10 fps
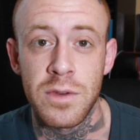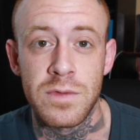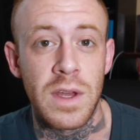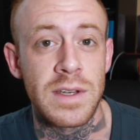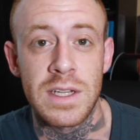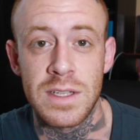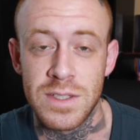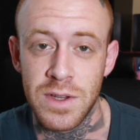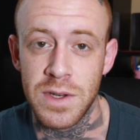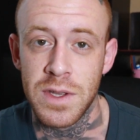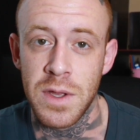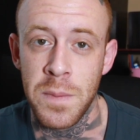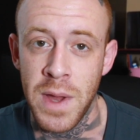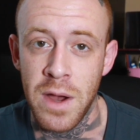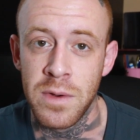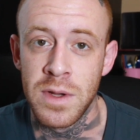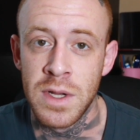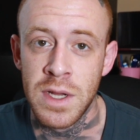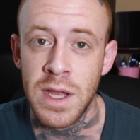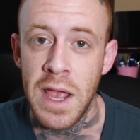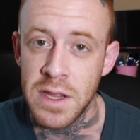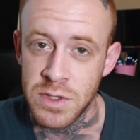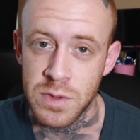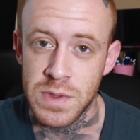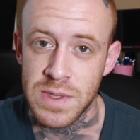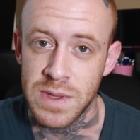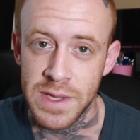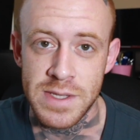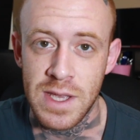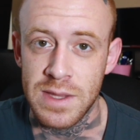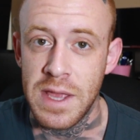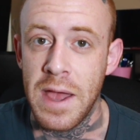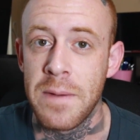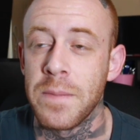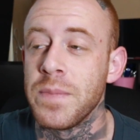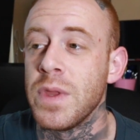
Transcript: you've done any studying about angels and things like that,